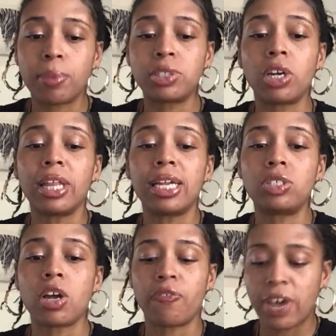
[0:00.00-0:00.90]
I'm sorry that I
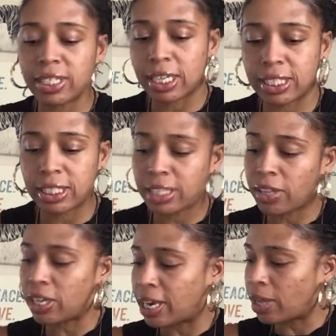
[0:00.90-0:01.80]
talk fast, guys. This is how
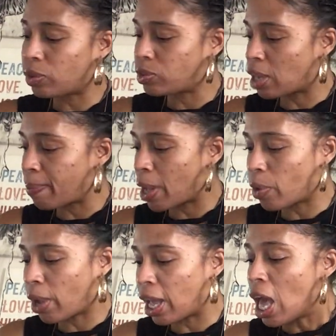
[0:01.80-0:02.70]
the downloads come out,
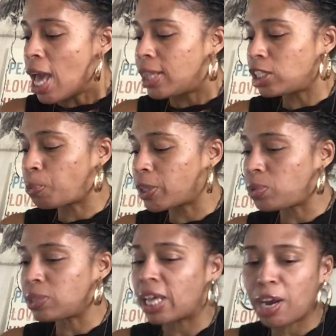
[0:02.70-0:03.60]
okay? This
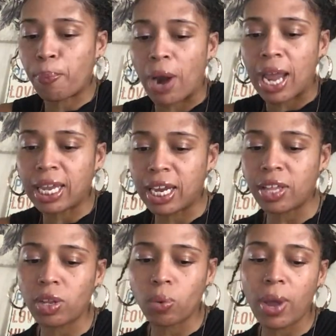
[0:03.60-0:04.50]
person was letting pride get
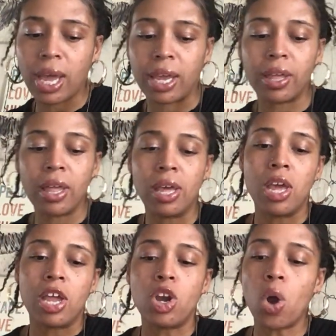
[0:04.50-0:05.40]
in their way.
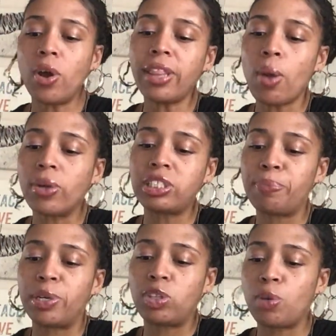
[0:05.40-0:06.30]
Knowing they want to
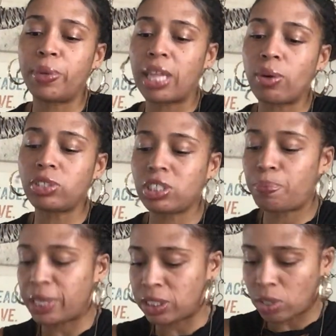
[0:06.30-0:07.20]
be with you, but they were just
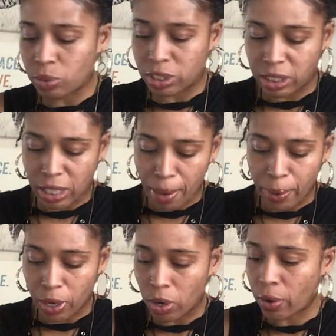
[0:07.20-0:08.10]
being so
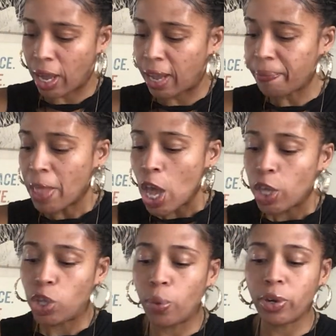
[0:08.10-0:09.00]
stubborn, okay?
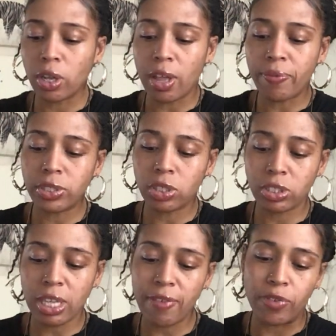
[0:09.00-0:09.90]
You and your loved ones are
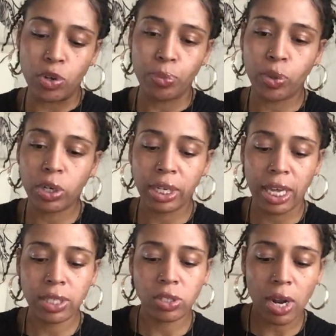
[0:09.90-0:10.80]
safe. New moon and
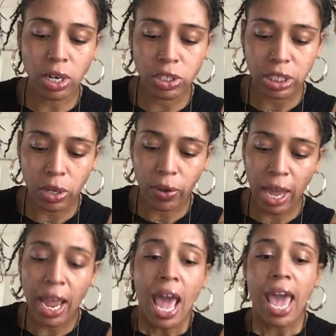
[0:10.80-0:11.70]
Cancer energy,
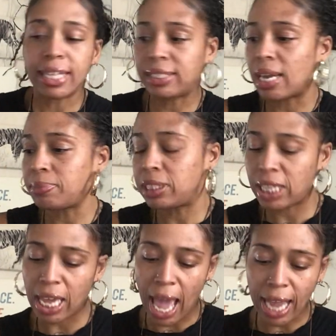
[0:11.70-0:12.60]
okay? It's time to
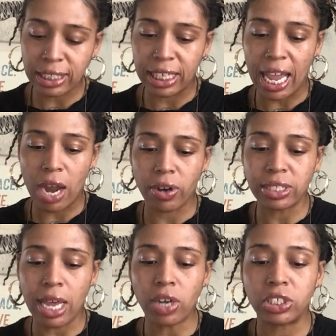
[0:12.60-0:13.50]
take action.
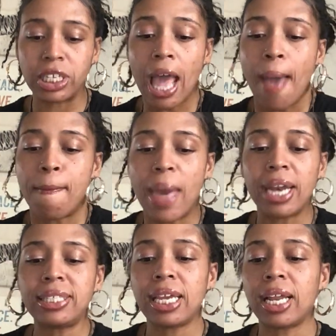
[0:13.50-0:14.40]
Aries energy.
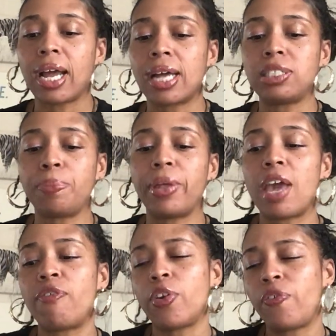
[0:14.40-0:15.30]
Meditate and
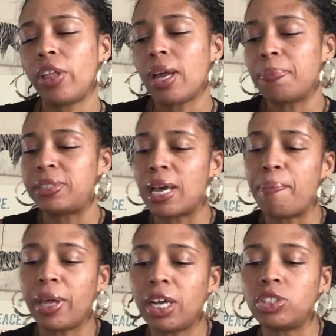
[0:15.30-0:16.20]
contemplate. If you're feeling
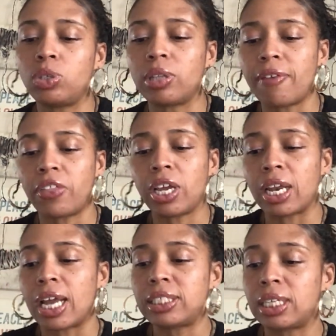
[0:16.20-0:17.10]
upset because you left the
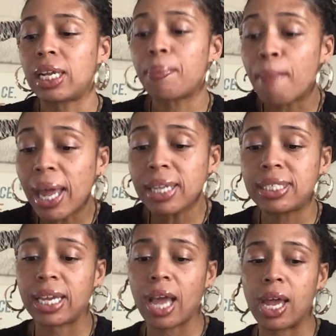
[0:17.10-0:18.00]
connection,
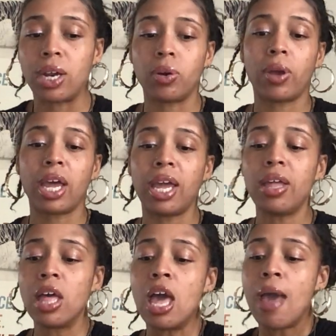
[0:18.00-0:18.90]
meditate on it, okay?
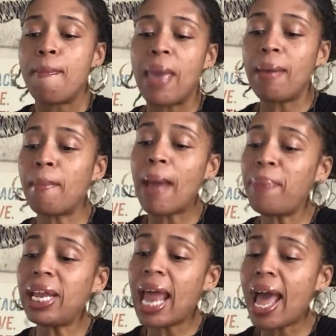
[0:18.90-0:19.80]
It might
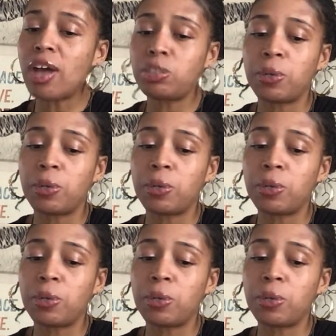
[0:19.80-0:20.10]
be now.